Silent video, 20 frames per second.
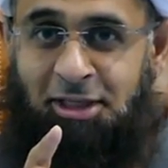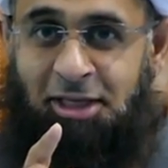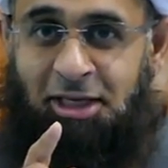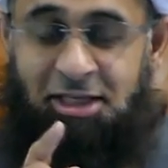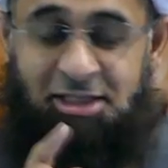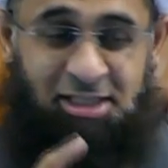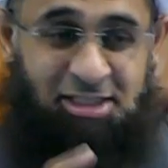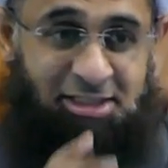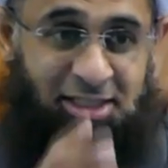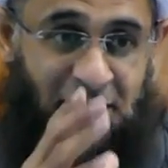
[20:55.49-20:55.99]
He
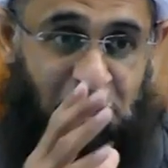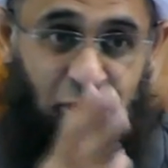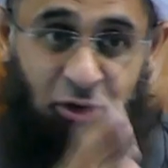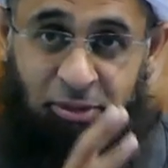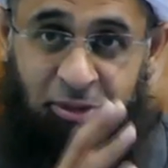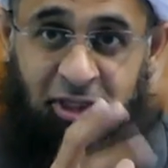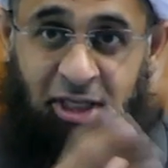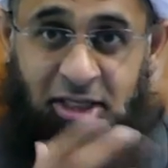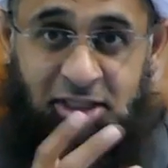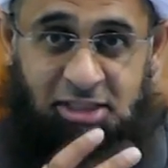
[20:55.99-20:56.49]
says, in
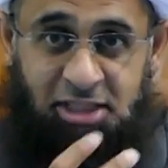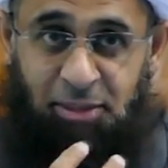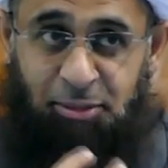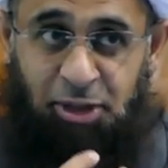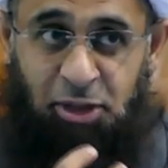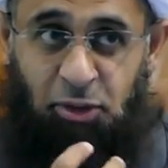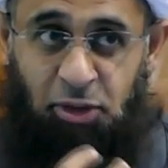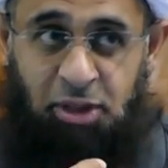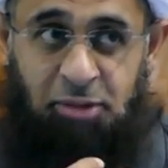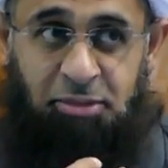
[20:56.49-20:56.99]
Ramadan is
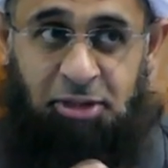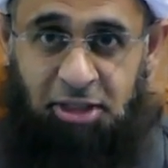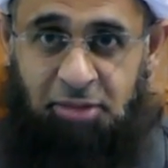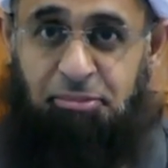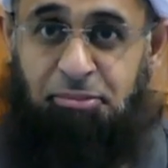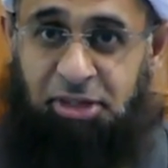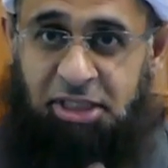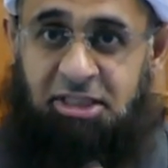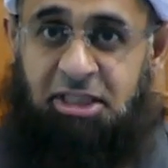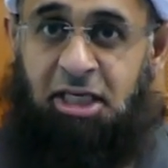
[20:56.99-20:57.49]
coming, I want to be
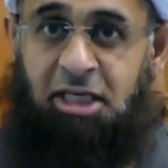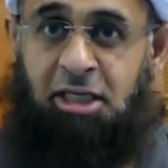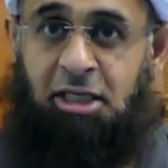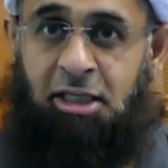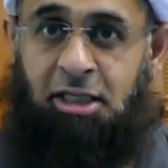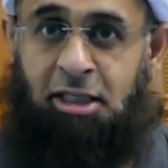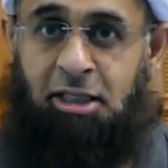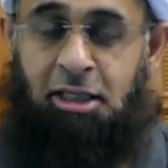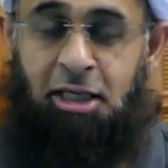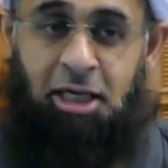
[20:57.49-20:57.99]

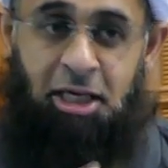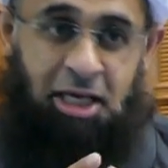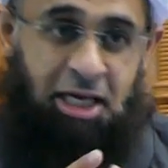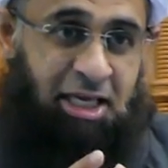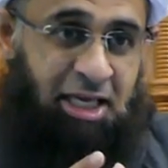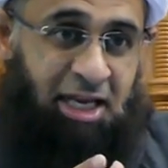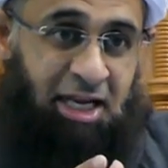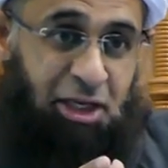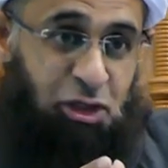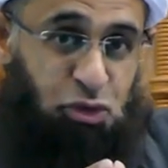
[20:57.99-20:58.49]
particular.
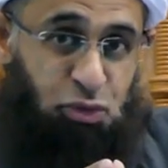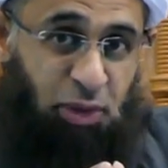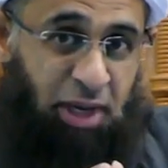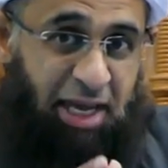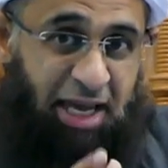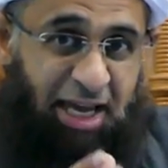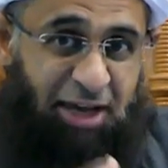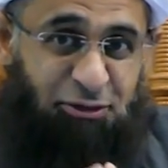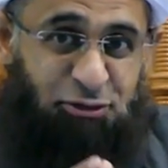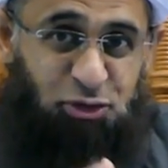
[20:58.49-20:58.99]
Do I
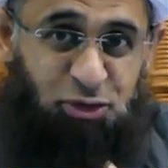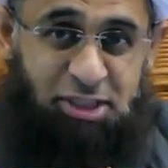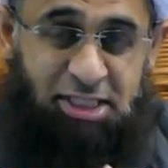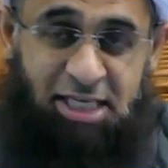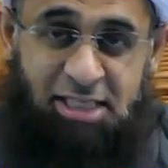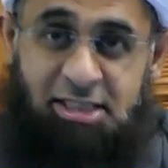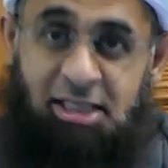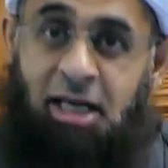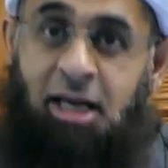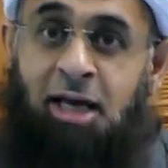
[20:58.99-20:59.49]
have to
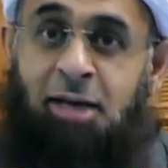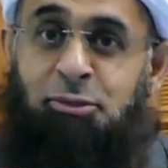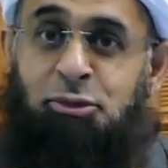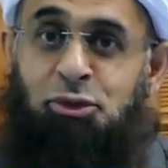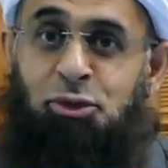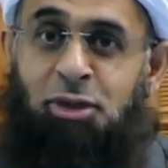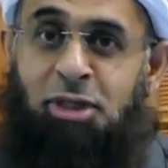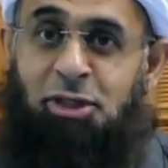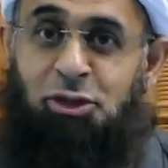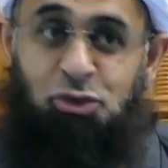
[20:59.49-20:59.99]
say salam
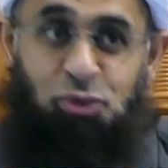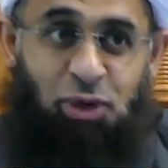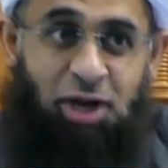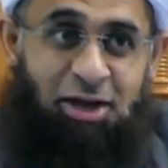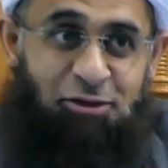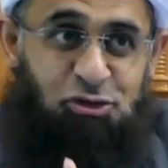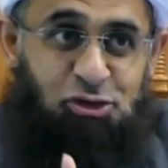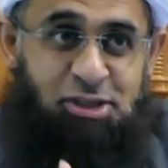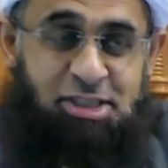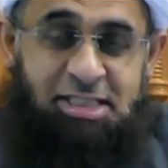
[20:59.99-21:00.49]
to her? Do I
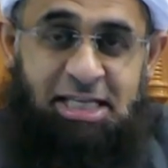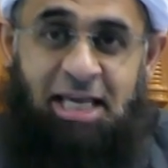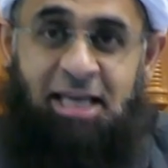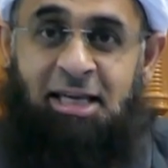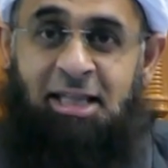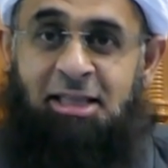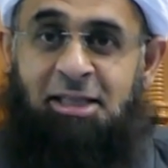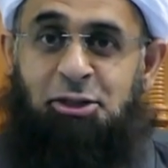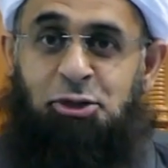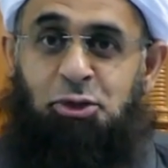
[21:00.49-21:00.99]
have to say
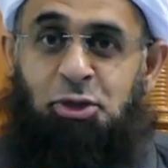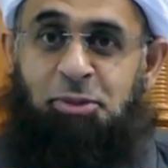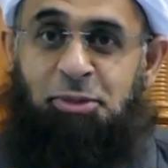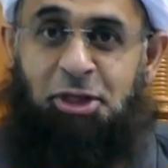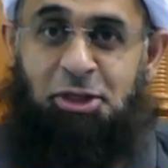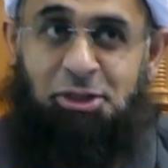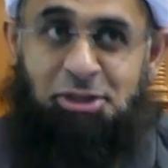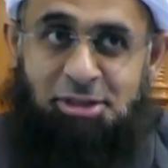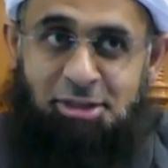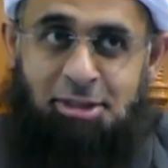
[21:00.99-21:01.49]
anything to her?
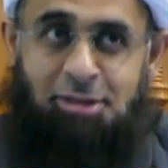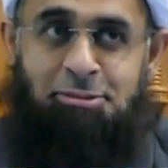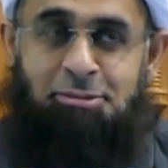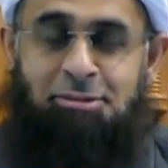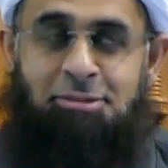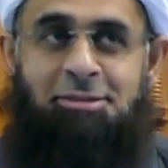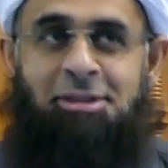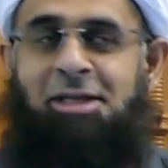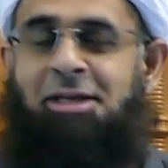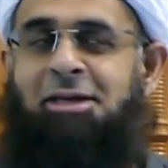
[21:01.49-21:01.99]
Because
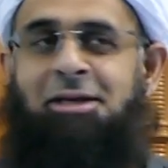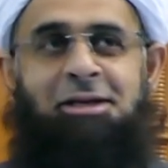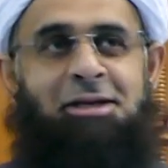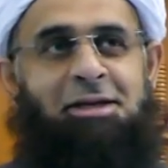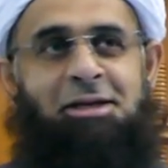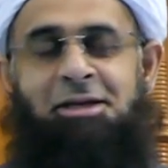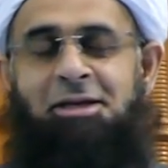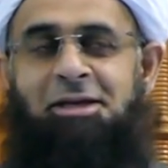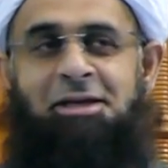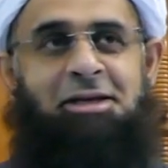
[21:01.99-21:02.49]

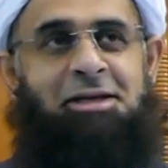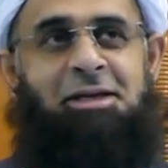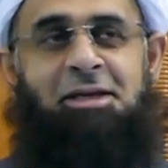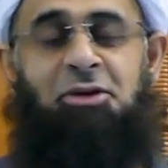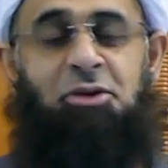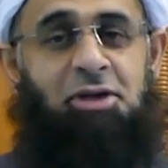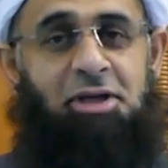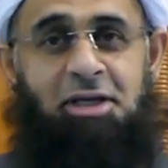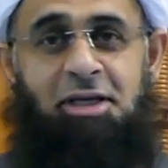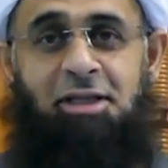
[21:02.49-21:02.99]

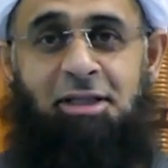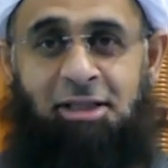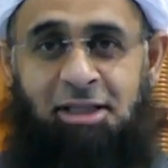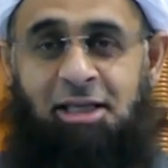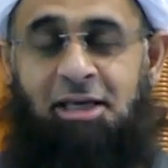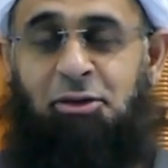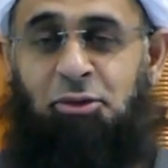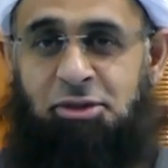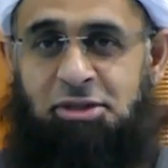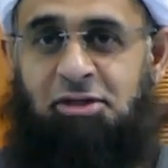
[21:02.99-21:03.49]

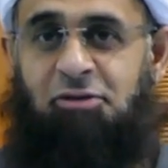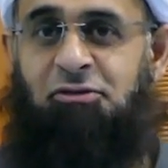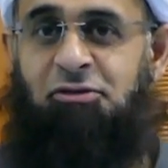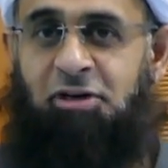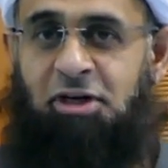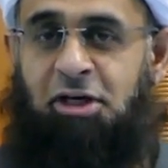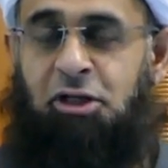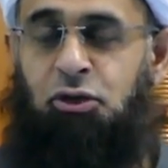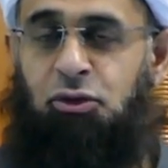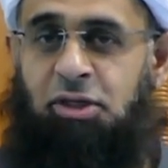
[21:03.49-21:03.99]
it was a
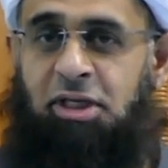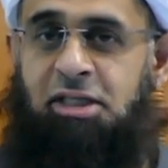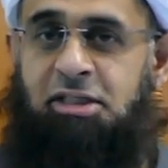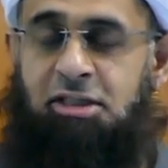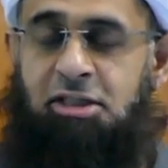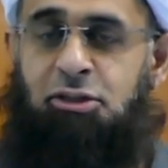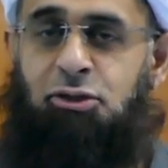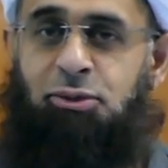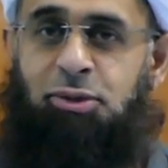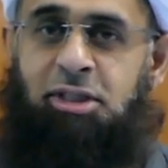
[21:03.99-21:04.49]
very unique
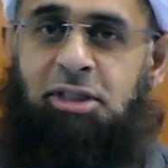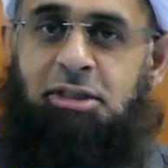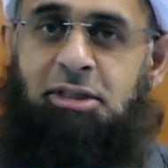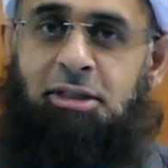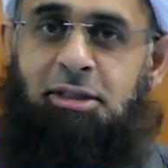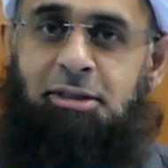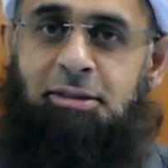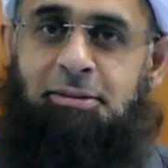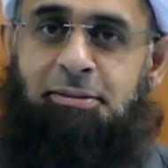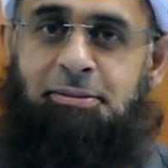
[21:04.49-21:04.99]
situation.